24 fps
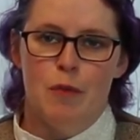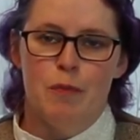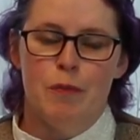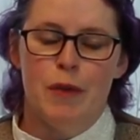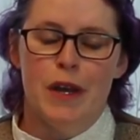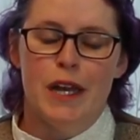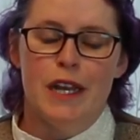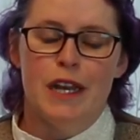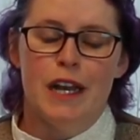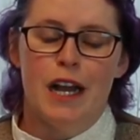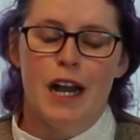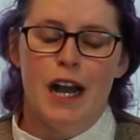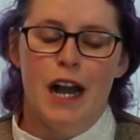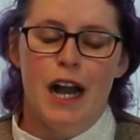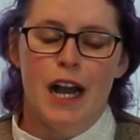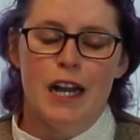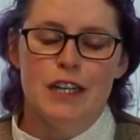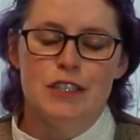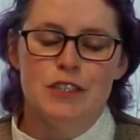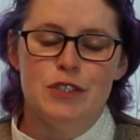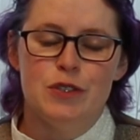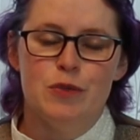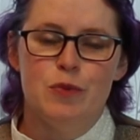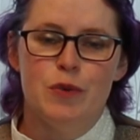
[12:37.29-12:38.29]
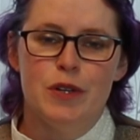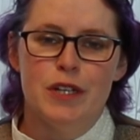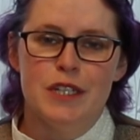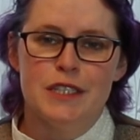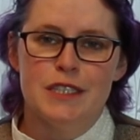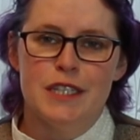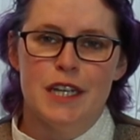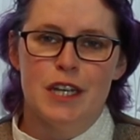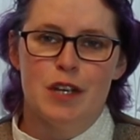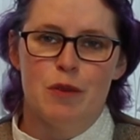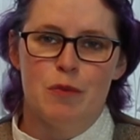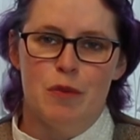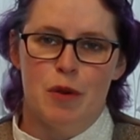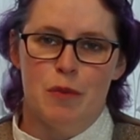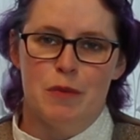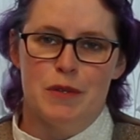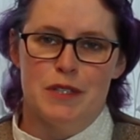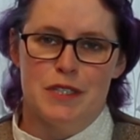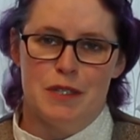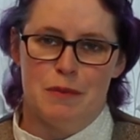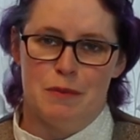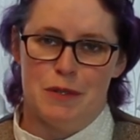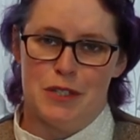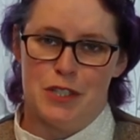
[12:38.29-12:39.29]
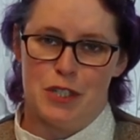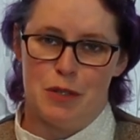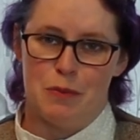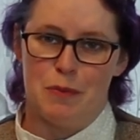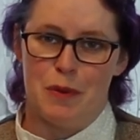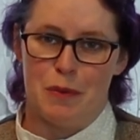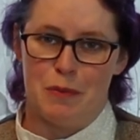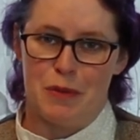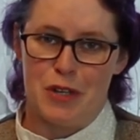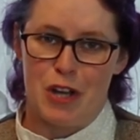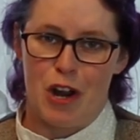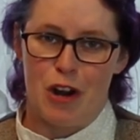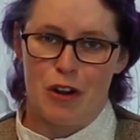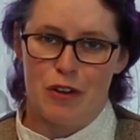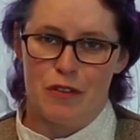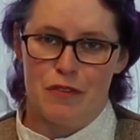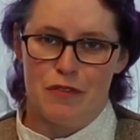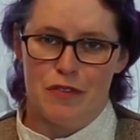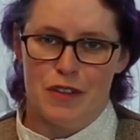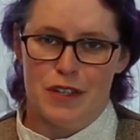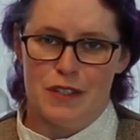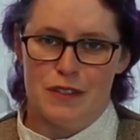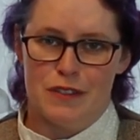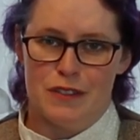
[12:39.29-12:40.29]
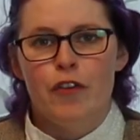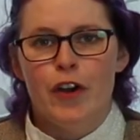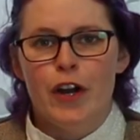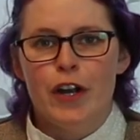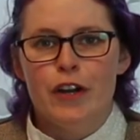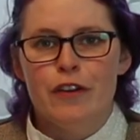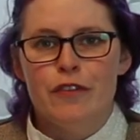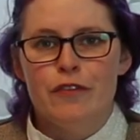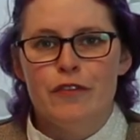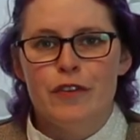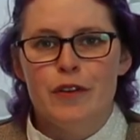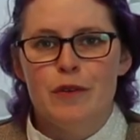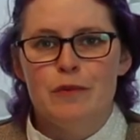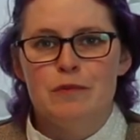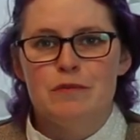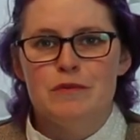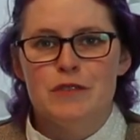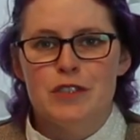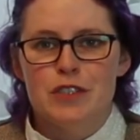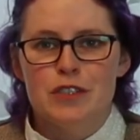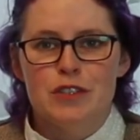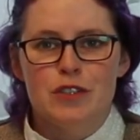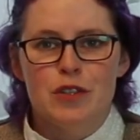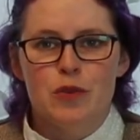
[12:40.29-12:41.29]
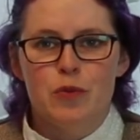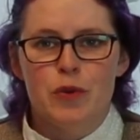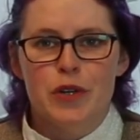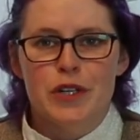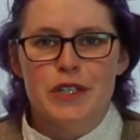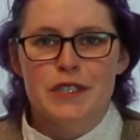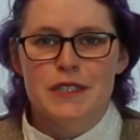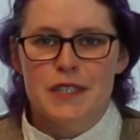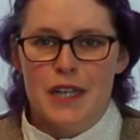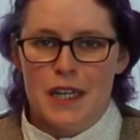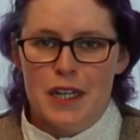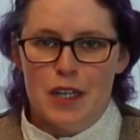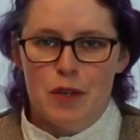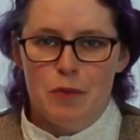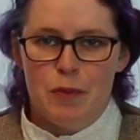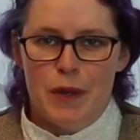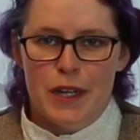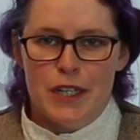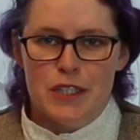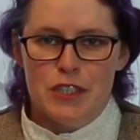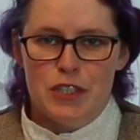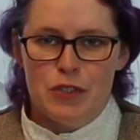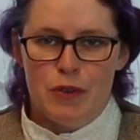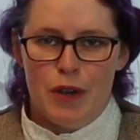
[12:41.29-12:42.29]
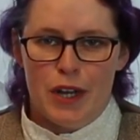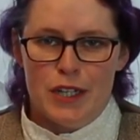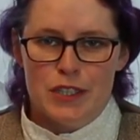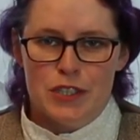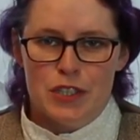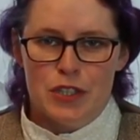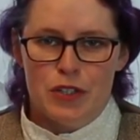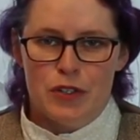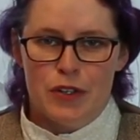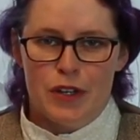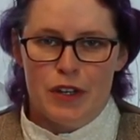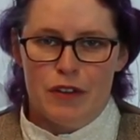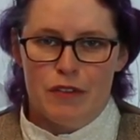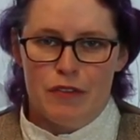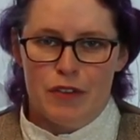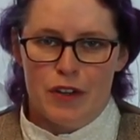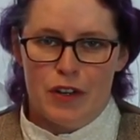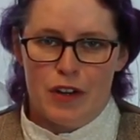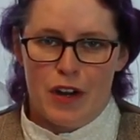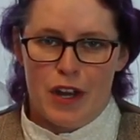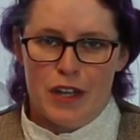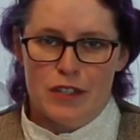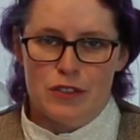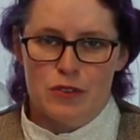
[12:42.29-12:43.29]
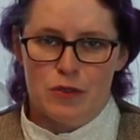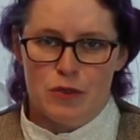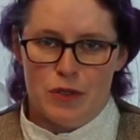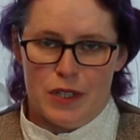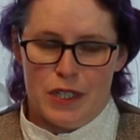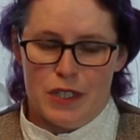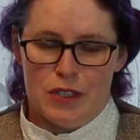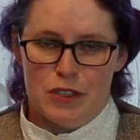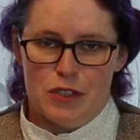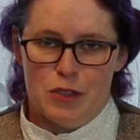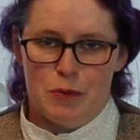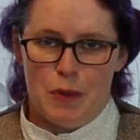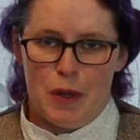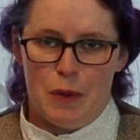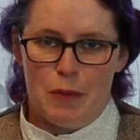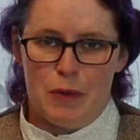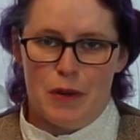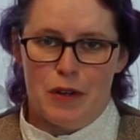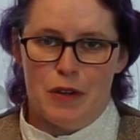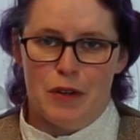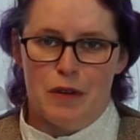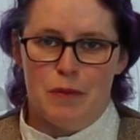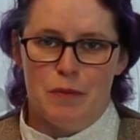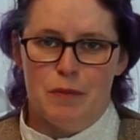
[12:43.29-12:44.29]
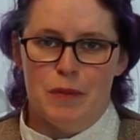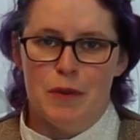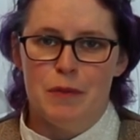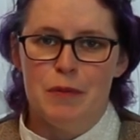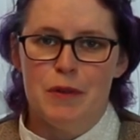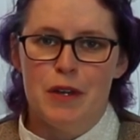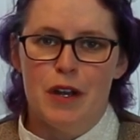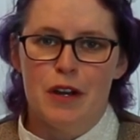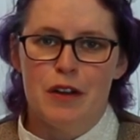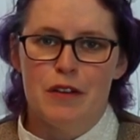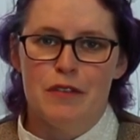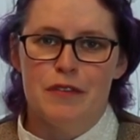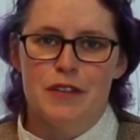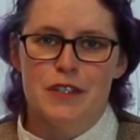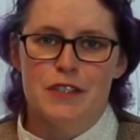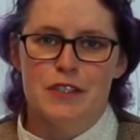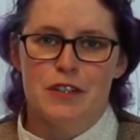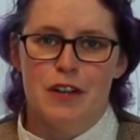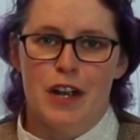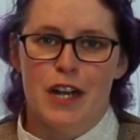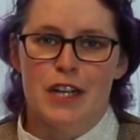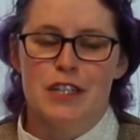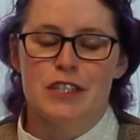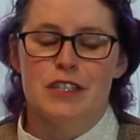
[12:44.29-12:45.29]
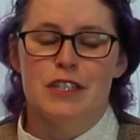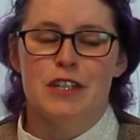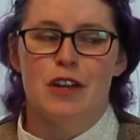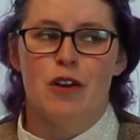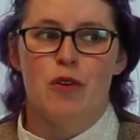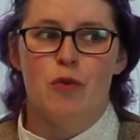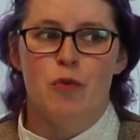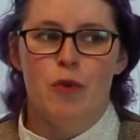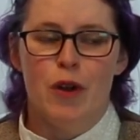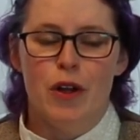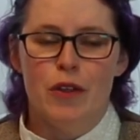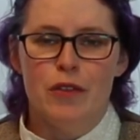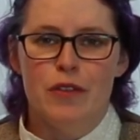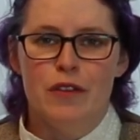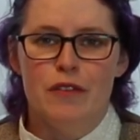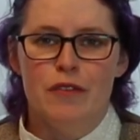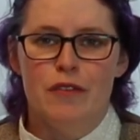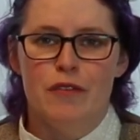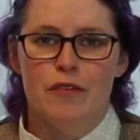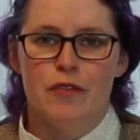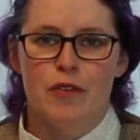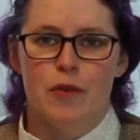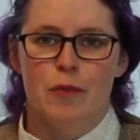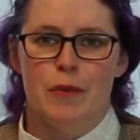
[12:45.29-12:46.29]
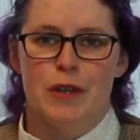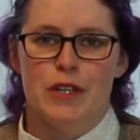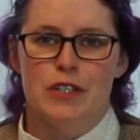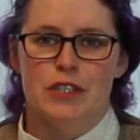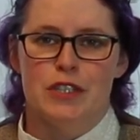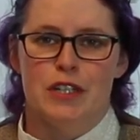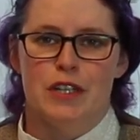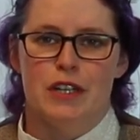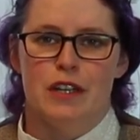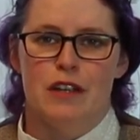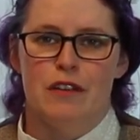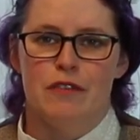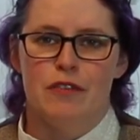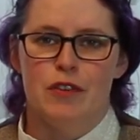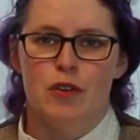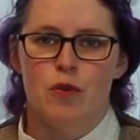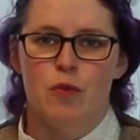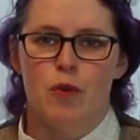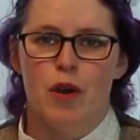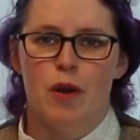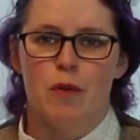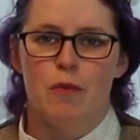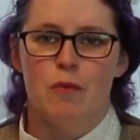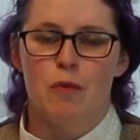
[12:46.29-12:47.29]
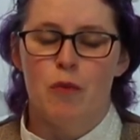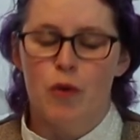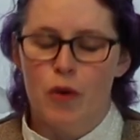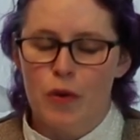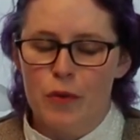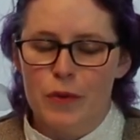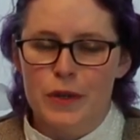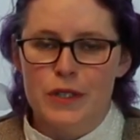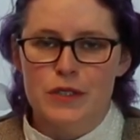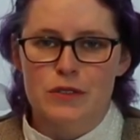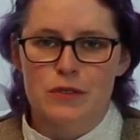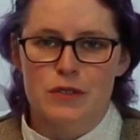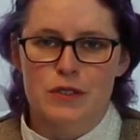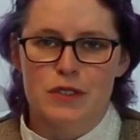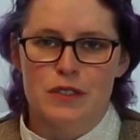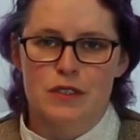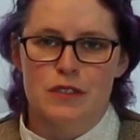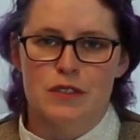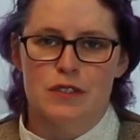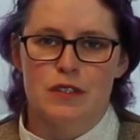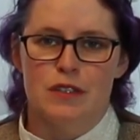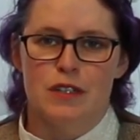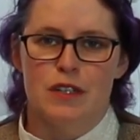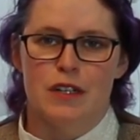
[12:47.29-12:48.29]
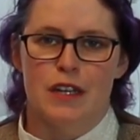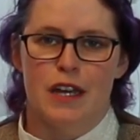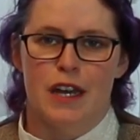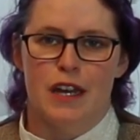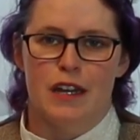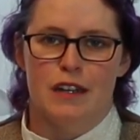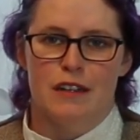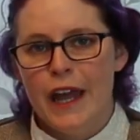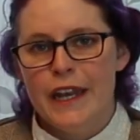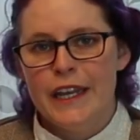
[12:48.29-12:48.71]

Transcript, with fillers: But I do want to take a moment to mention bibliography. Far from just the works cited page you had to create for your high school English paper, bibliographies are actually a wealth of information if you want more resources to look at.